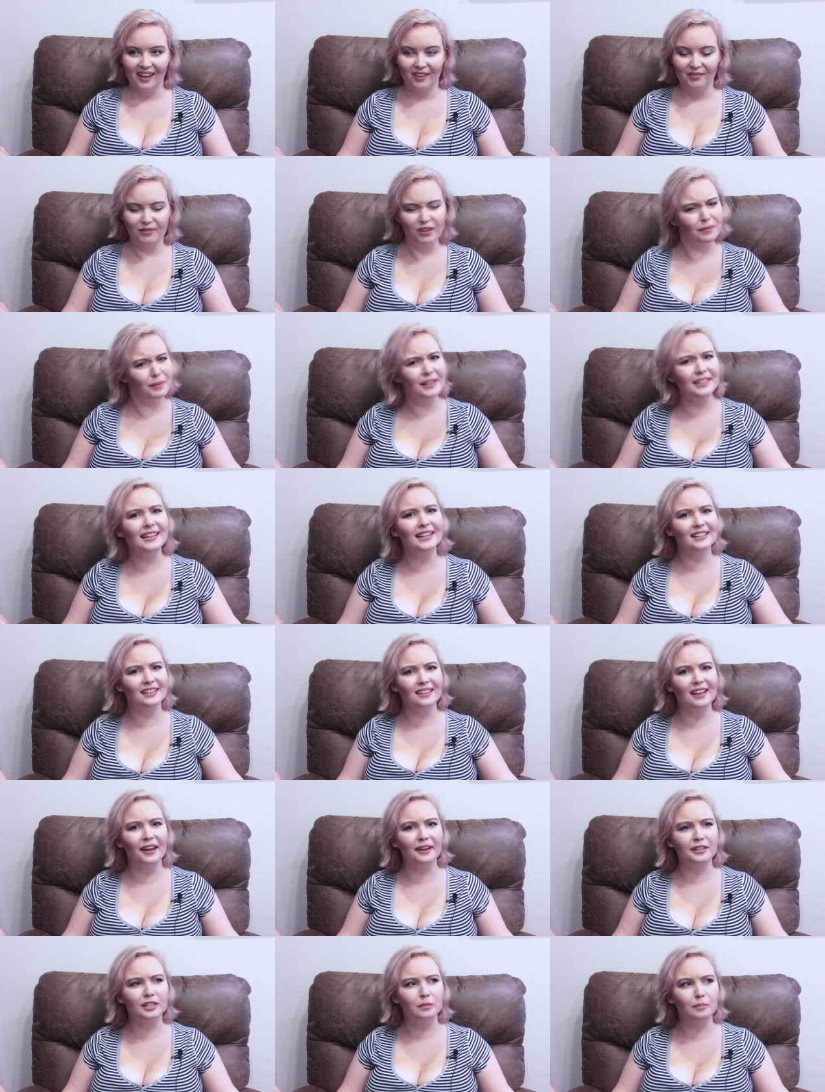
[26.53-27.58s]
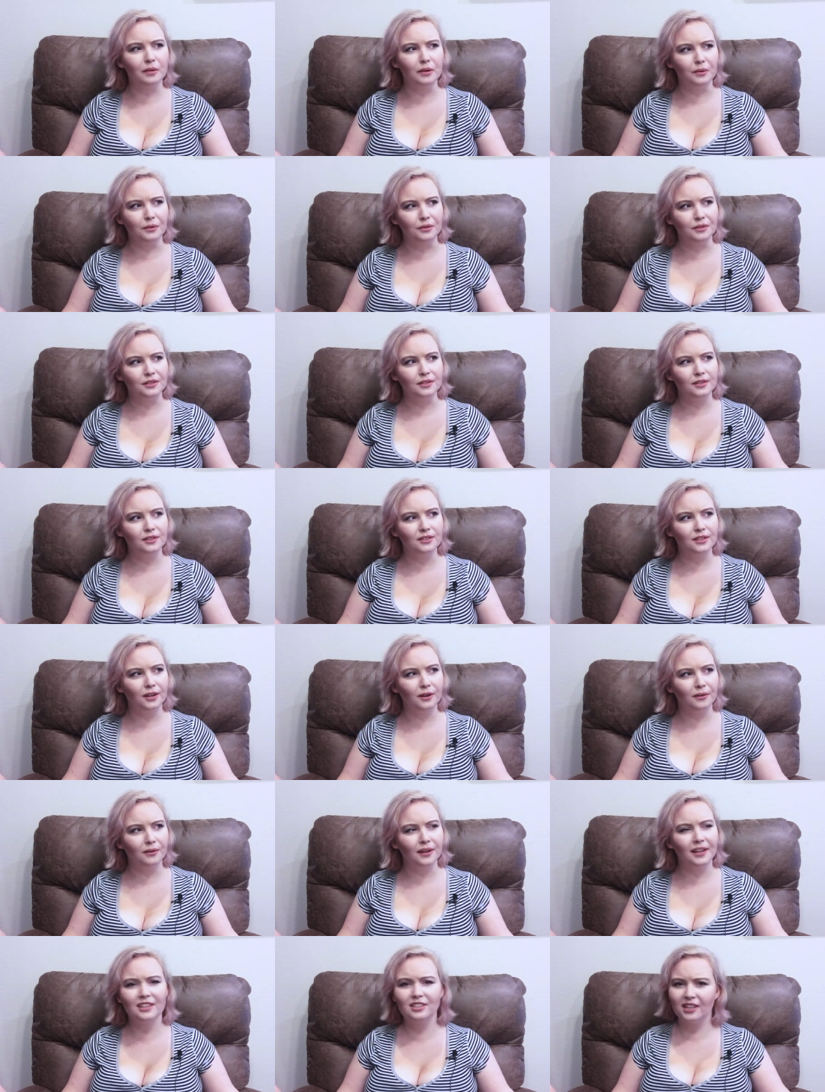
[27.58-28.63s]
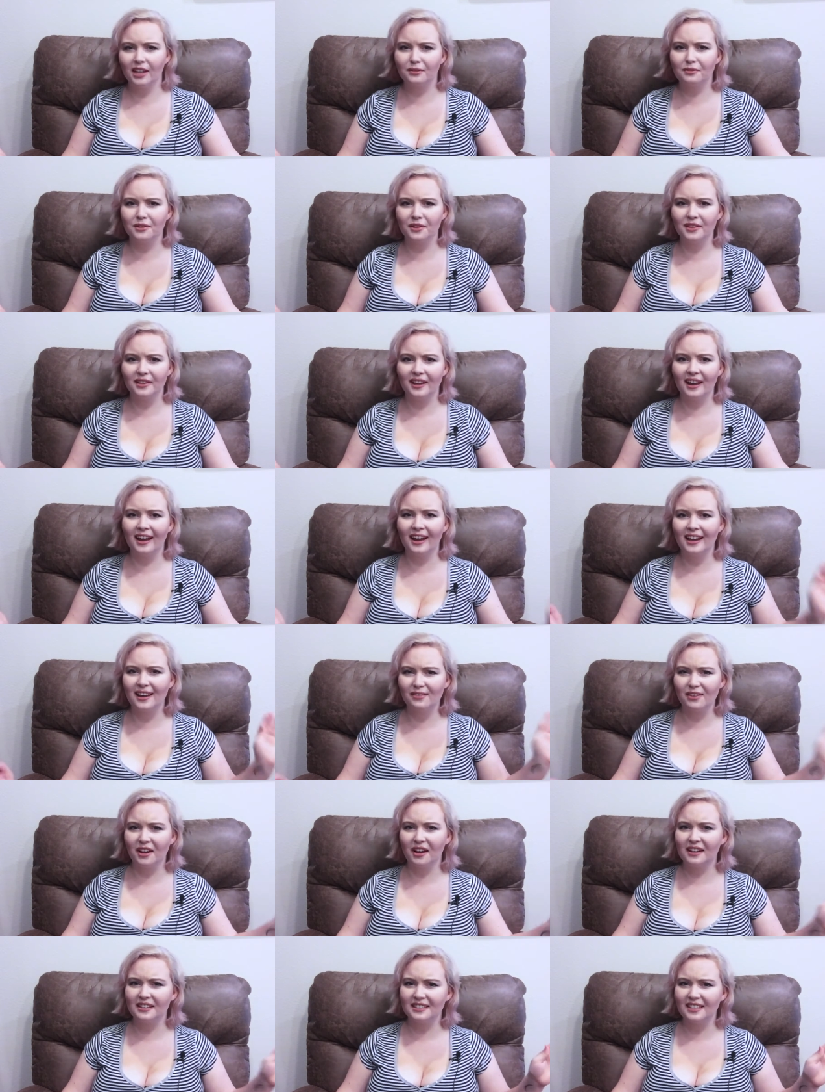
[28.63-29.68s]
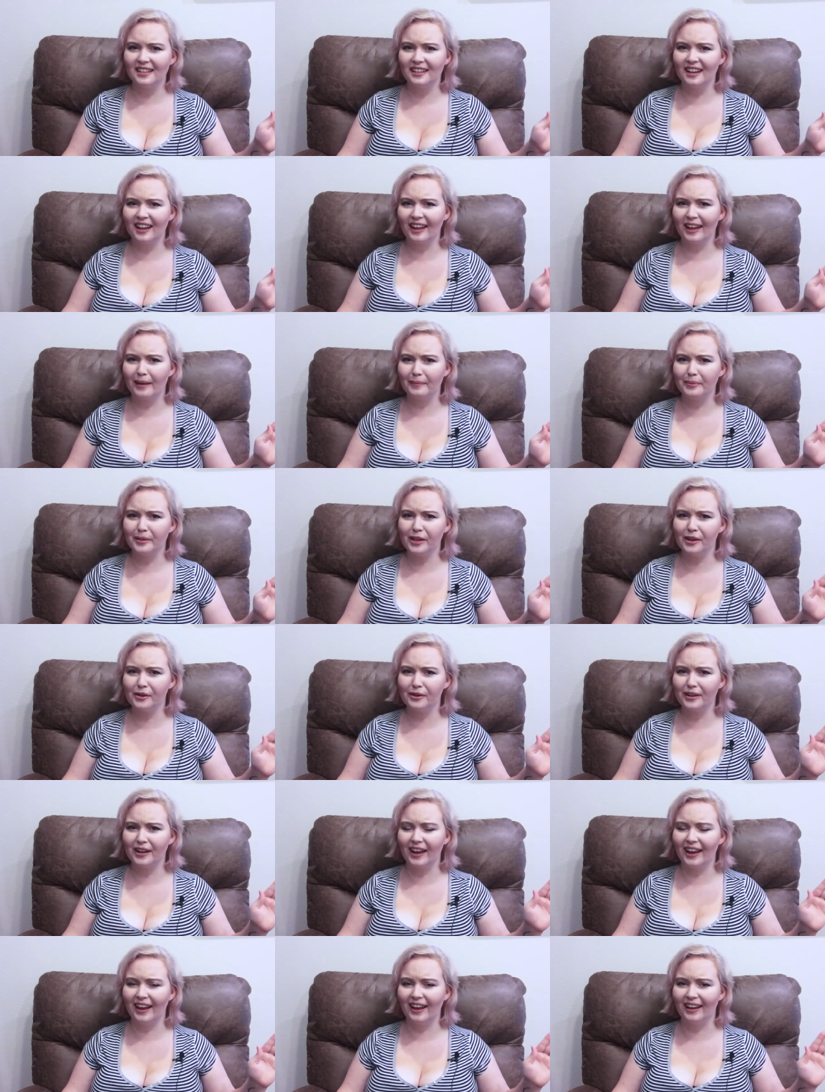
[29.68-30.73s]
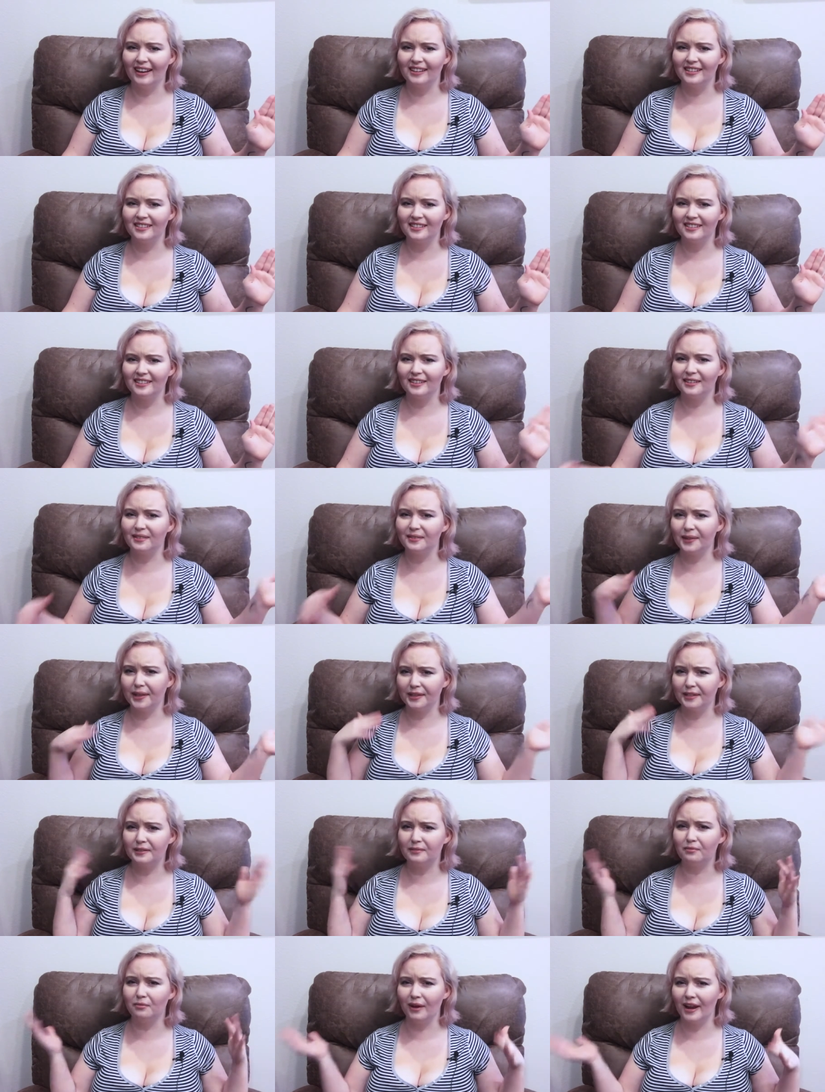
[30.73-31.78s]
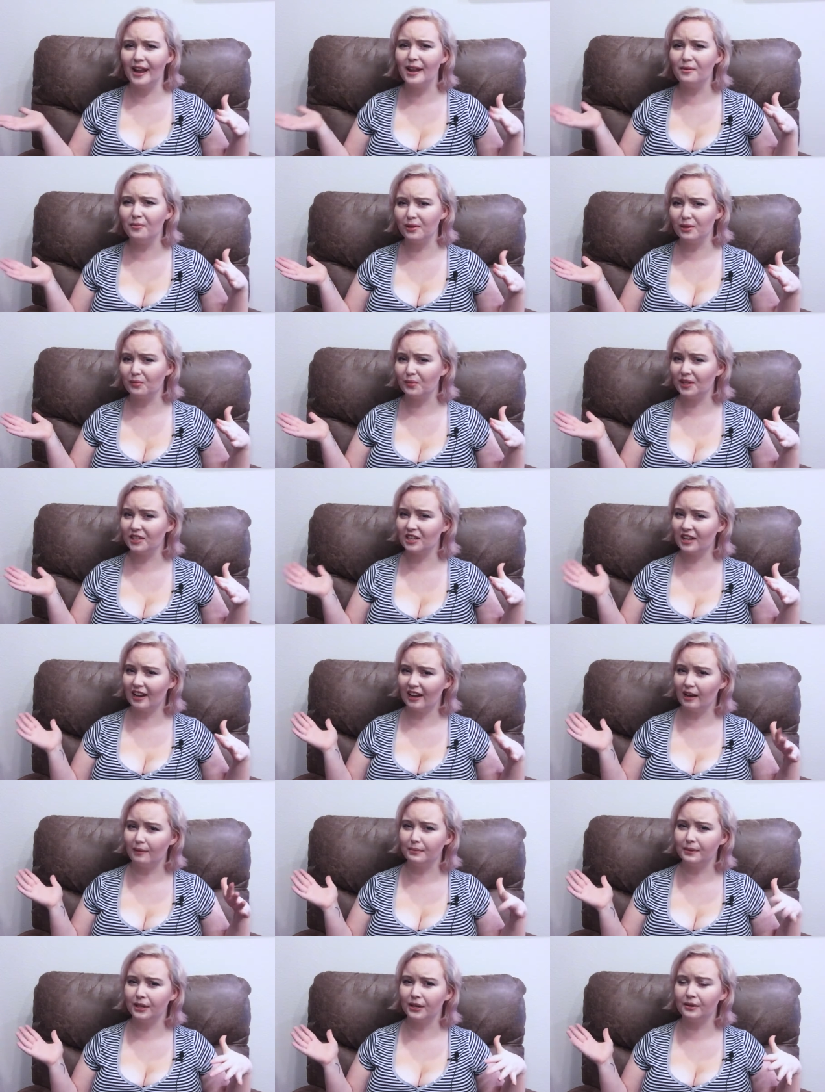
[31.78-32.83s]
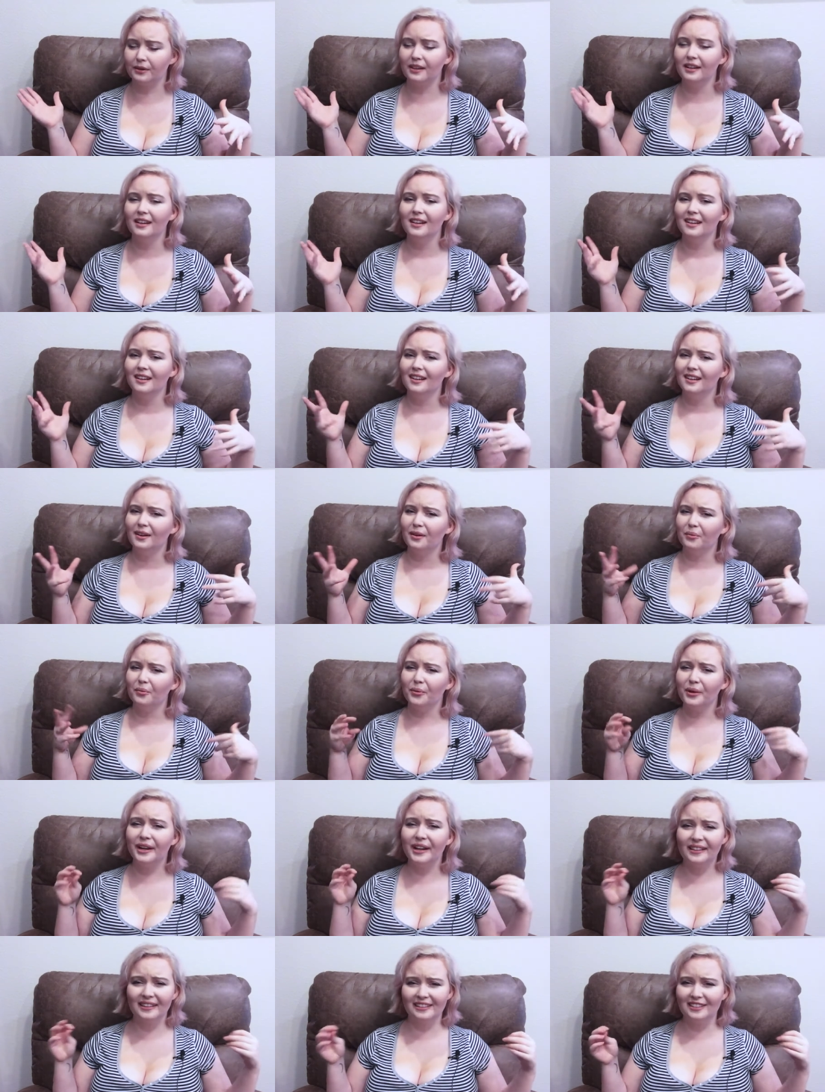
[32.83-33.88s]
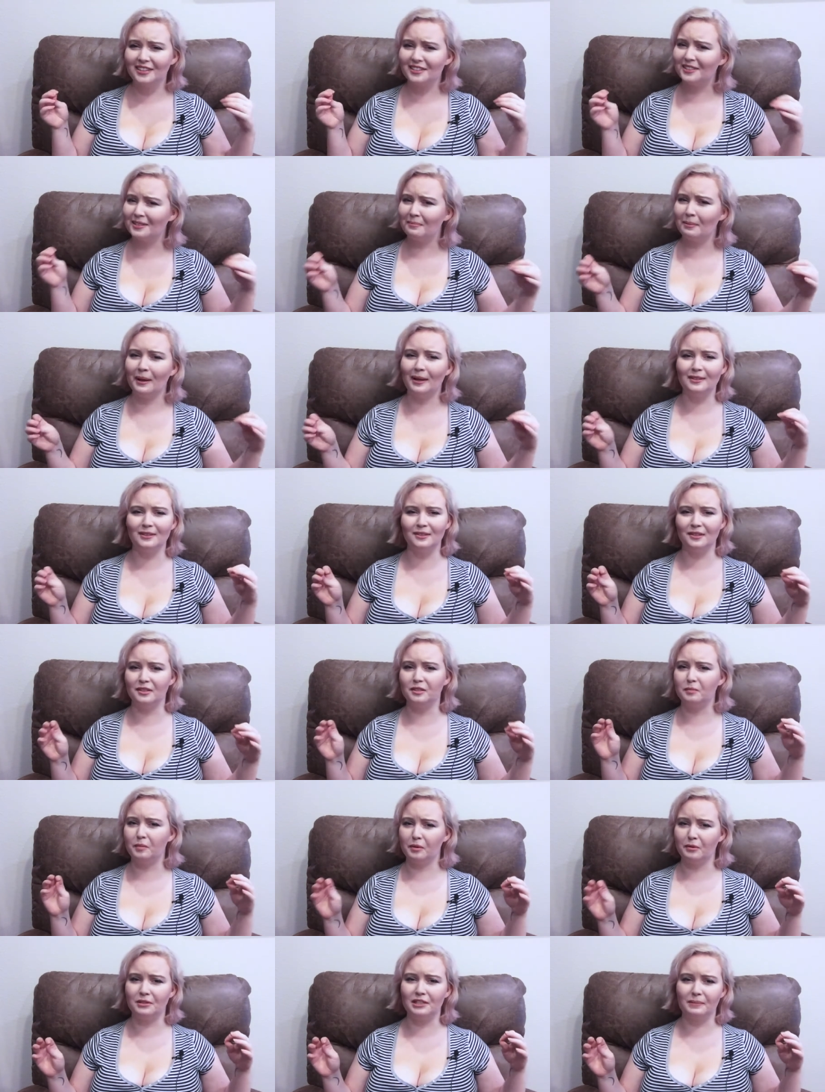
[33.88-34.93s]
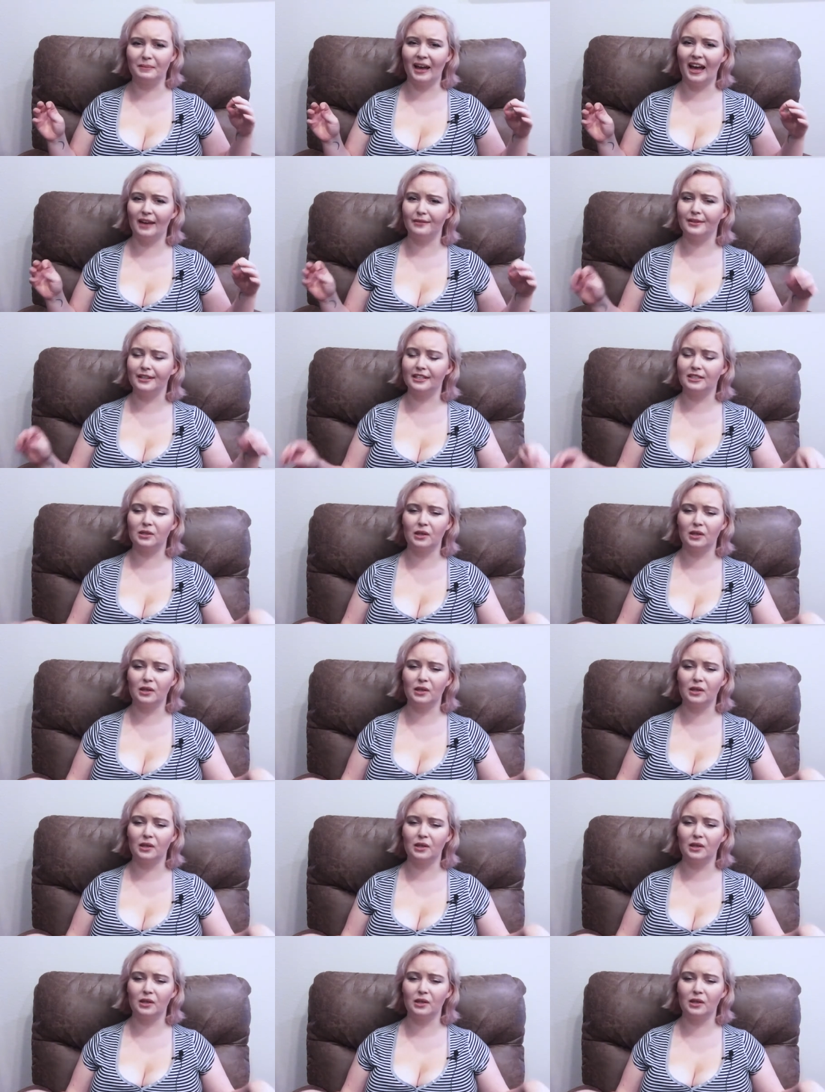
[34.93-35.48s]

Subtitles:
Filming takes a lot of spoons, so in general, the kind of content I upload and the rate with which I upload really just depends on the spoons I'm having.